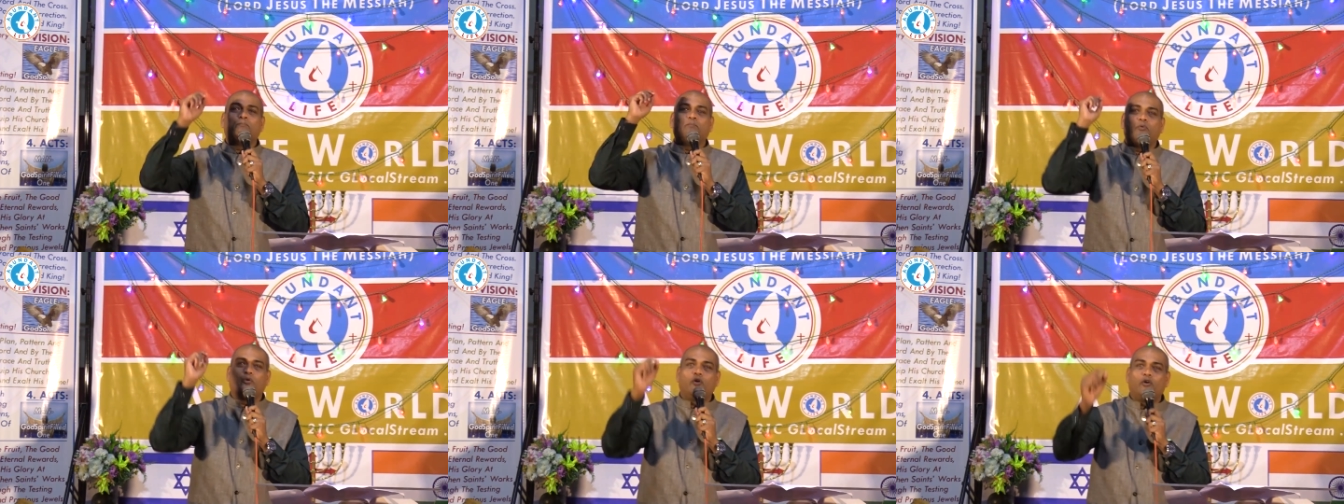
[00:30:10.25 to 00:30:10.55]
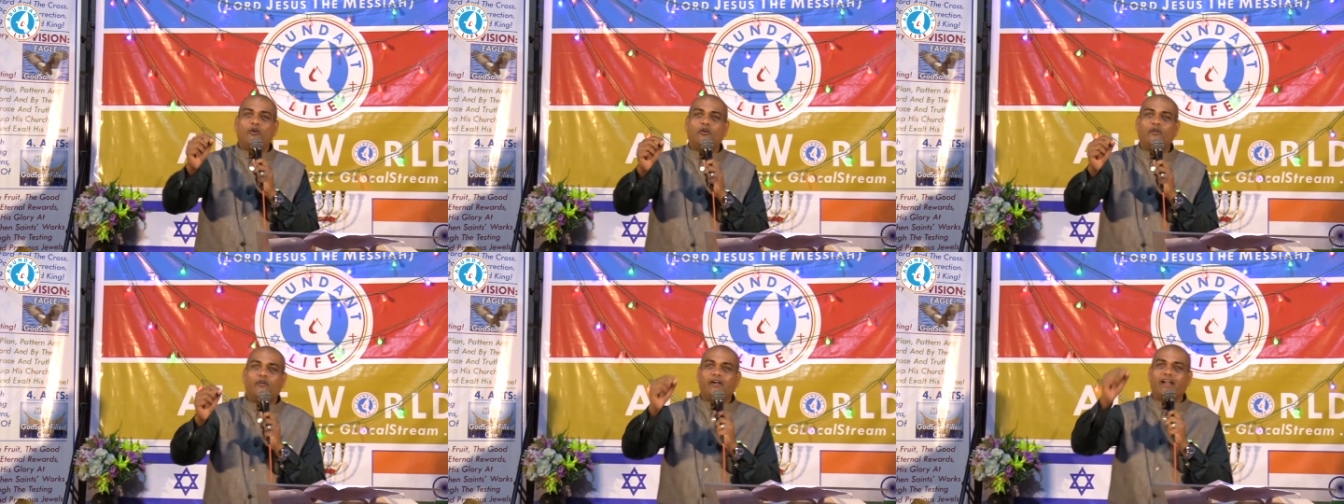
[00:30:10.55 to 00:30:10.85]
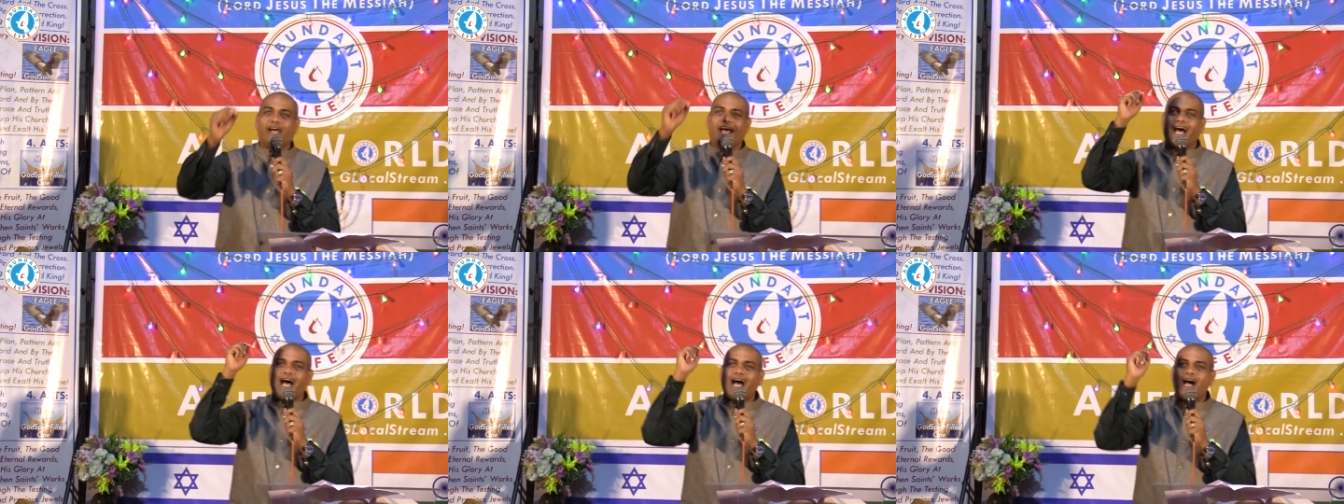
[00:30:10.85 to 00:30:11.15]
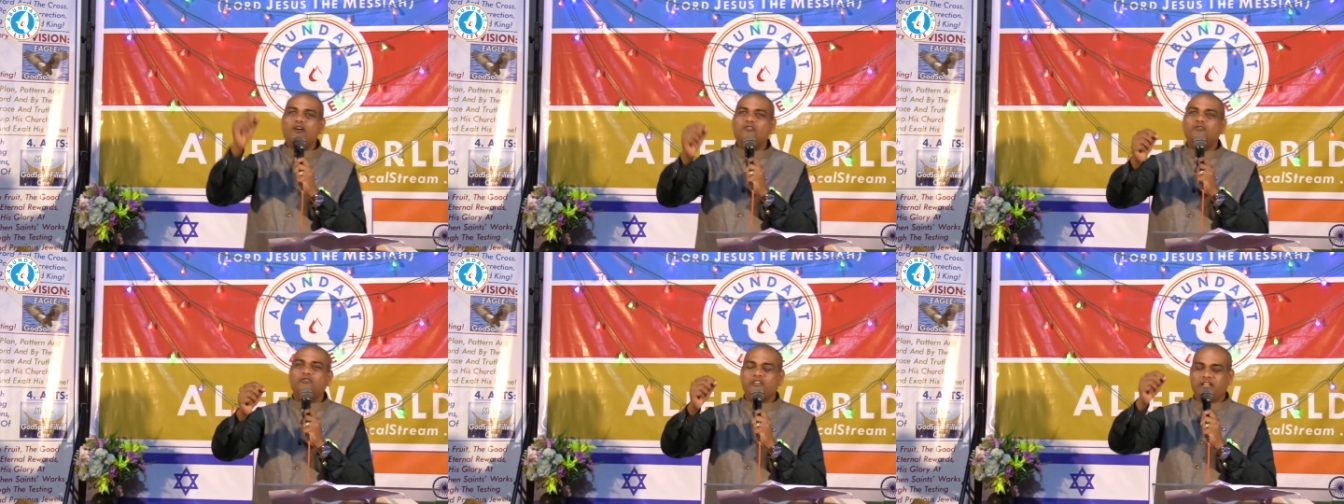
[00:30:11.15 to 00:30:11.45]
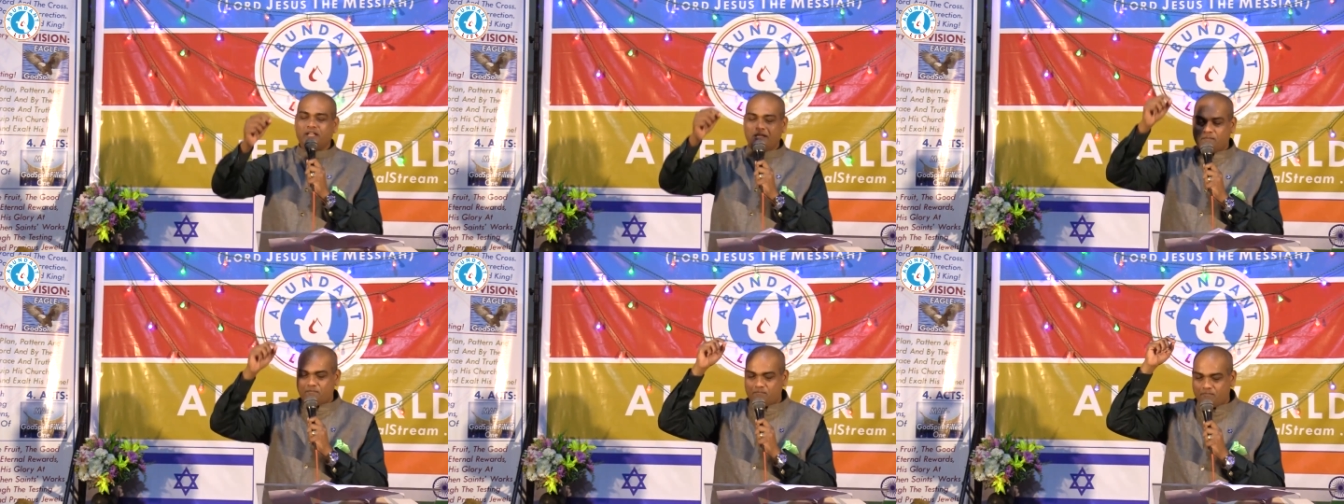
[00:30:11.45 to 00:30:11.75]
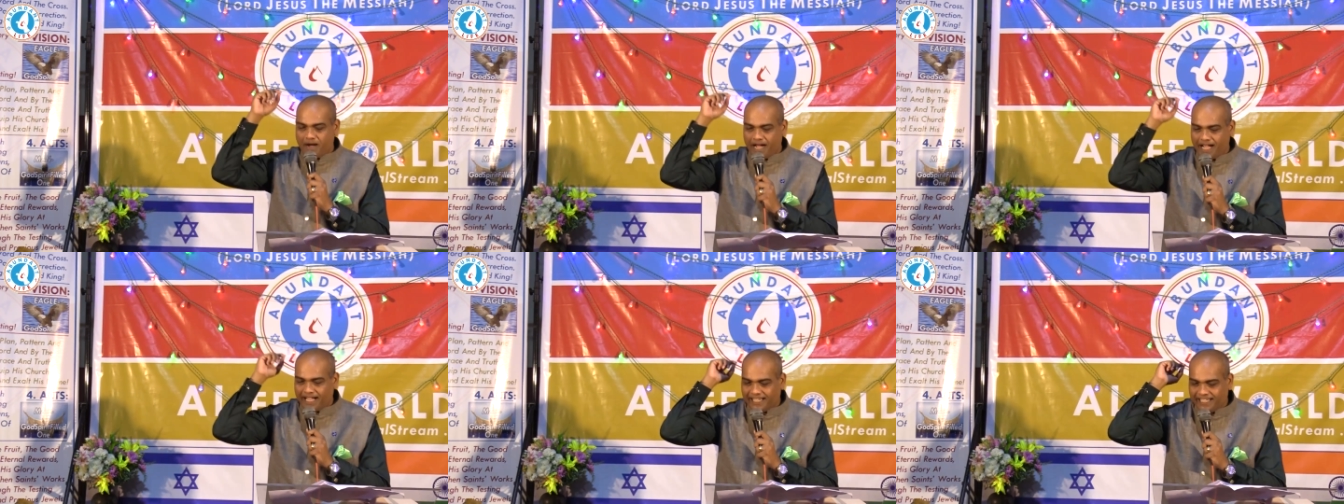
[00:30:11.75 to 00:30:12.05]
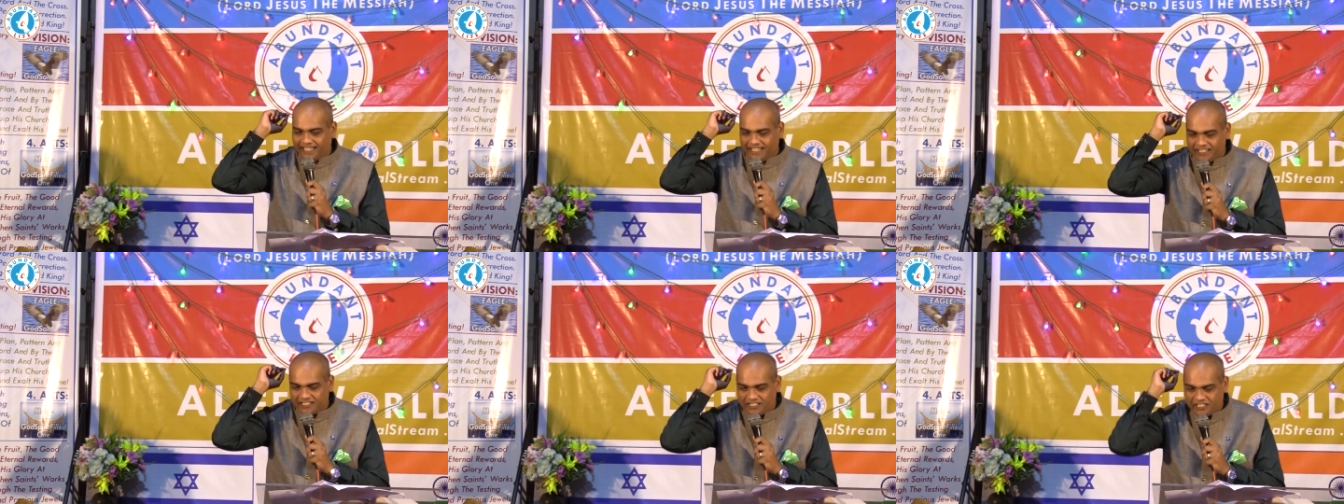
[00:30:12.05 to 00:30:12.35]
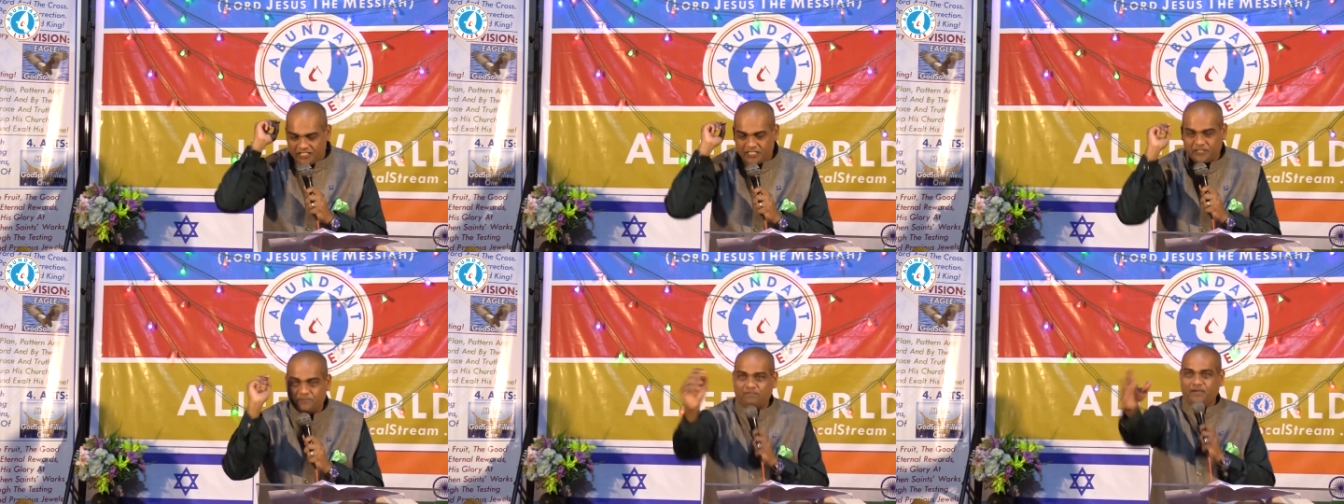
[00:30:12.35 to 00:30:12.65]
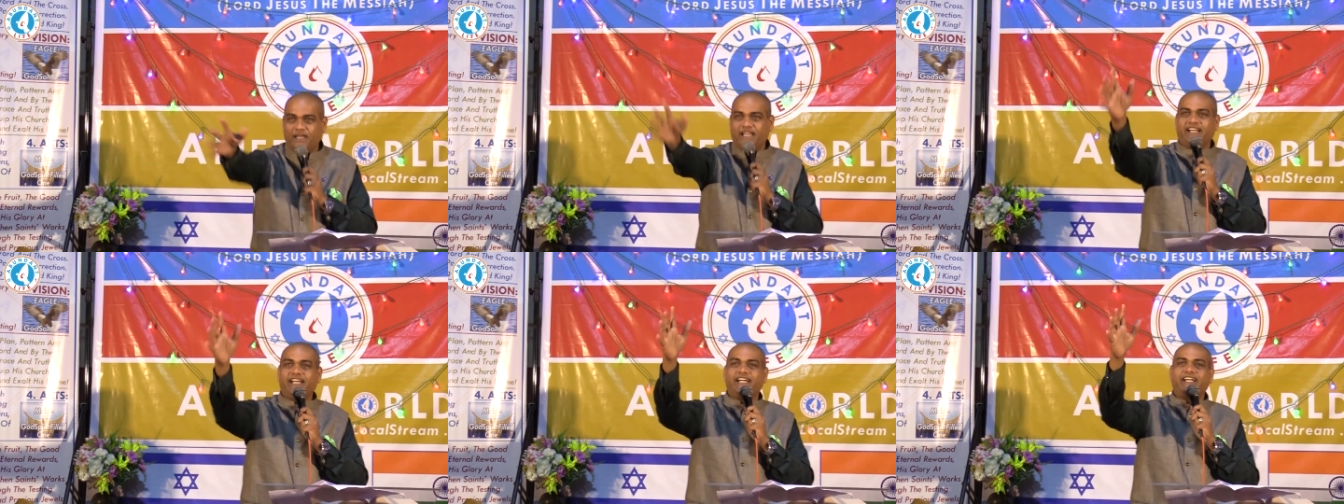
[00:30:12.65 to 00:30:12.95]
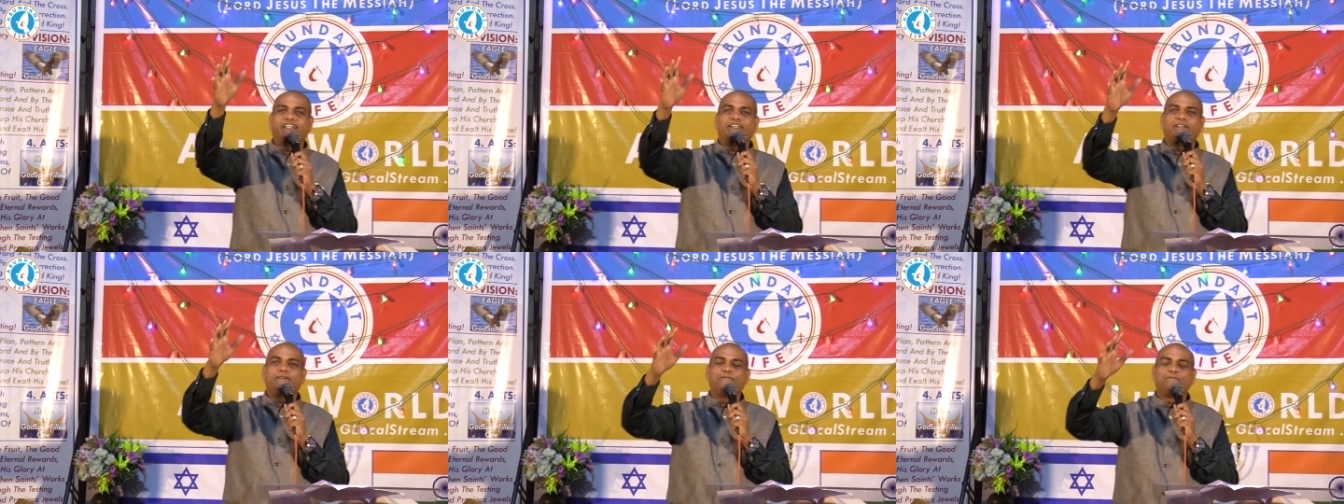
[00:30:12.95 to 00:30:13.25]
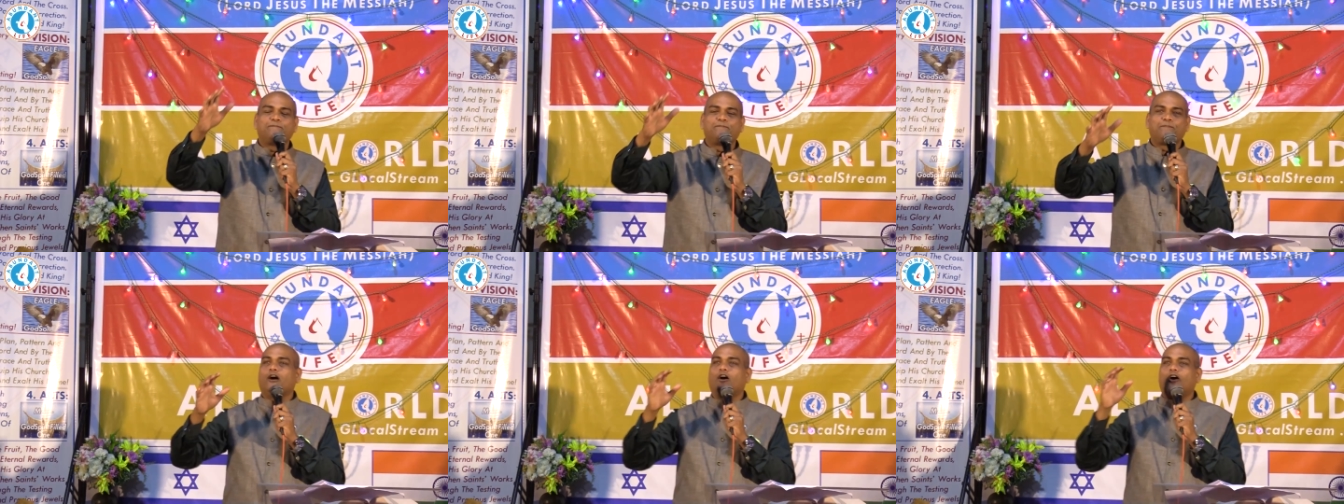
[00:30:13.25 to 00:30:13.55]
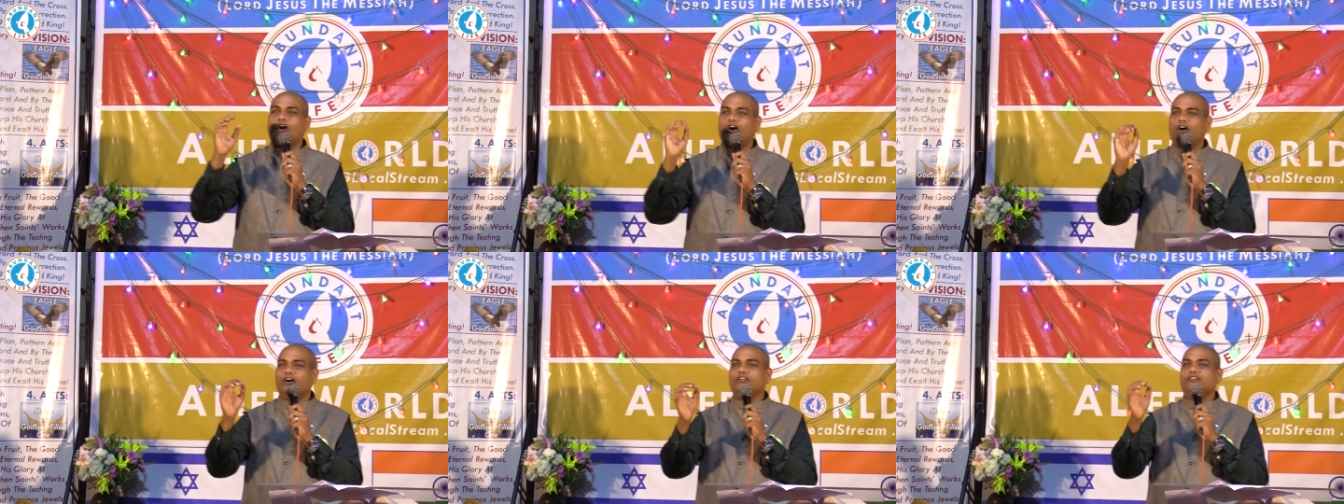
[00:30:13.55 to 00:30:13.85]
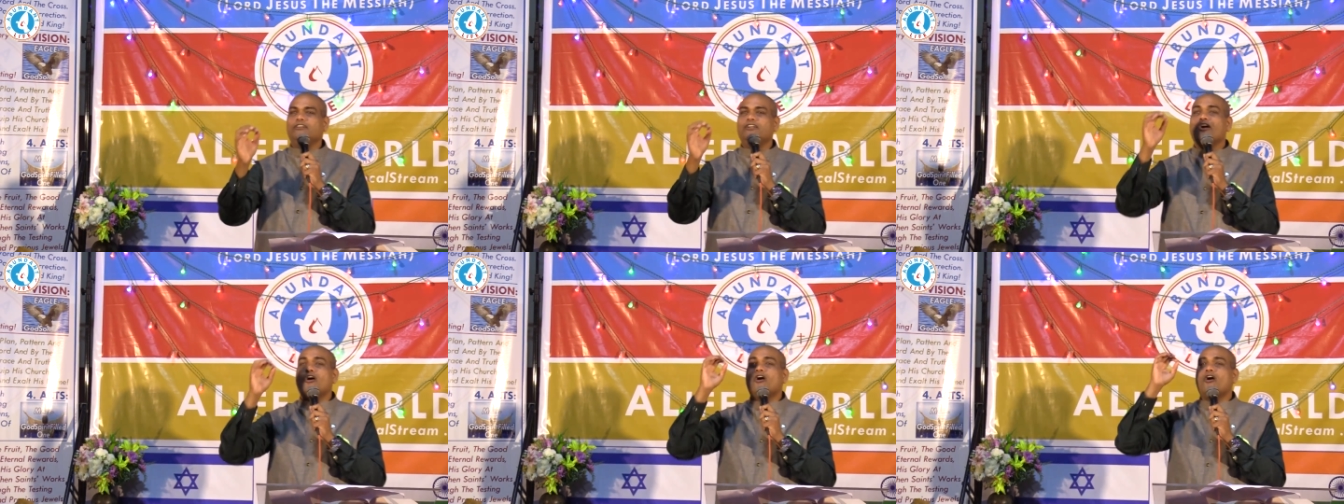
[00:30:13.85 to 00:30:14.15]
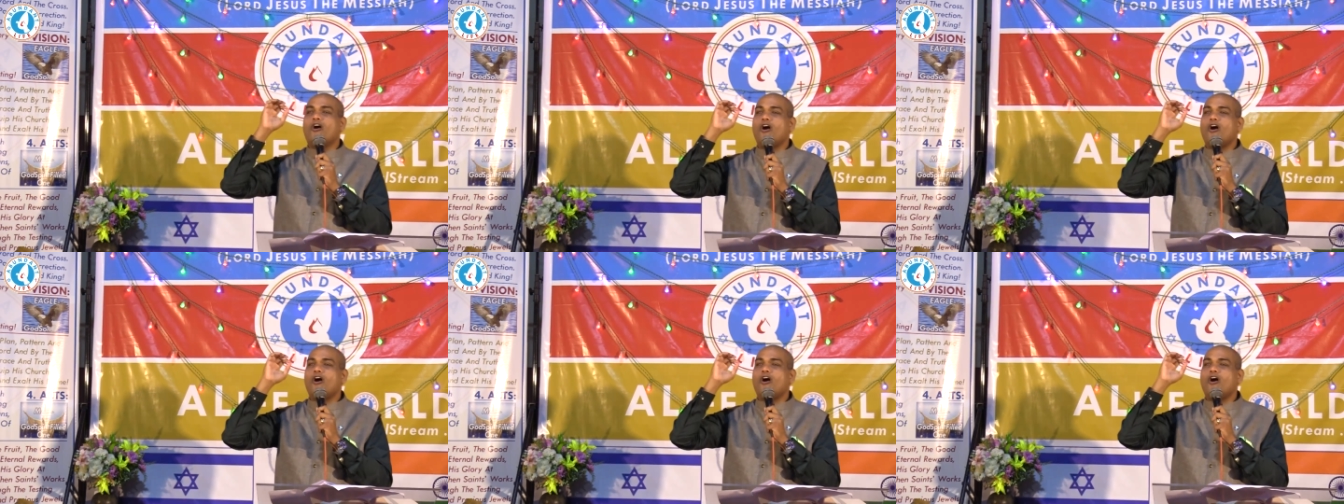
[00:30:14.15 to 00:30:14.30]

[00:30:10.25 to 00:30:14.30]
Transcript: pour out my spirit on